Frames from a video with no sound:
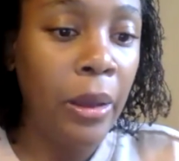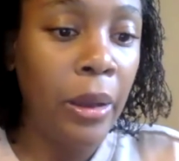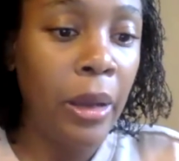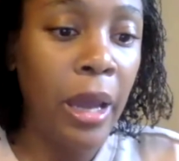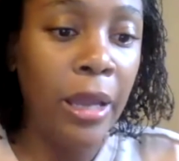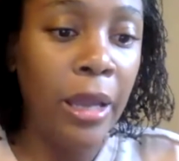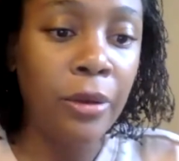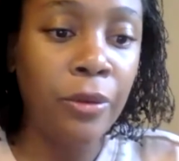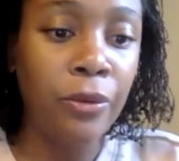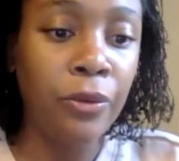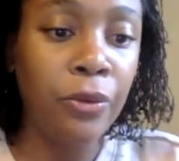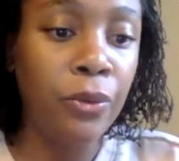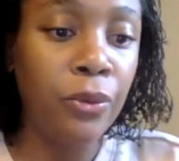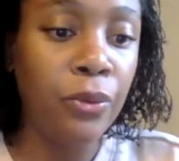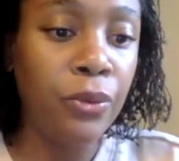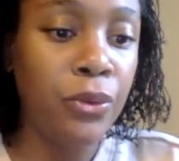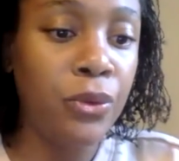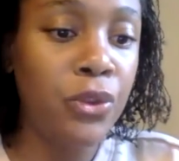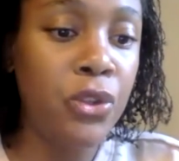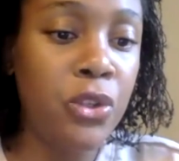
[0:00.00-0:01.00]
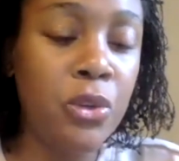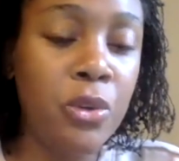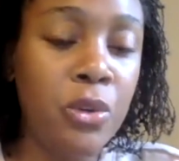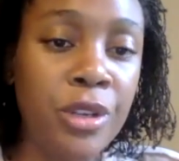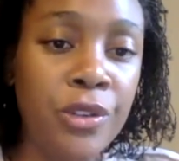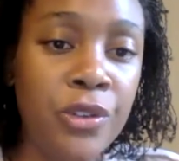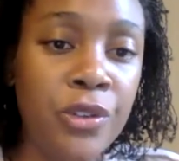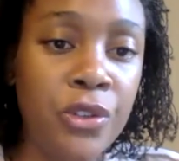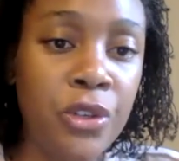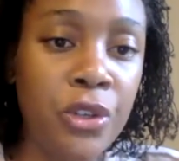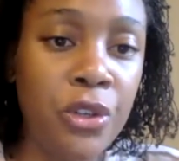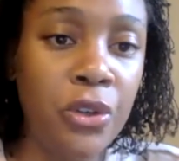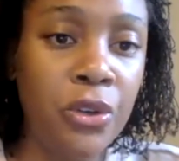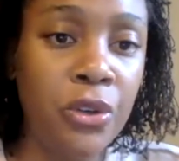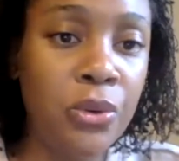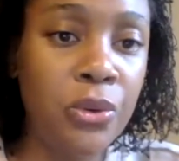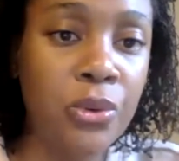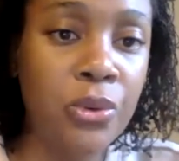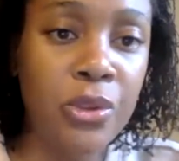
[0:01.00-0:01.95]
kind of students to use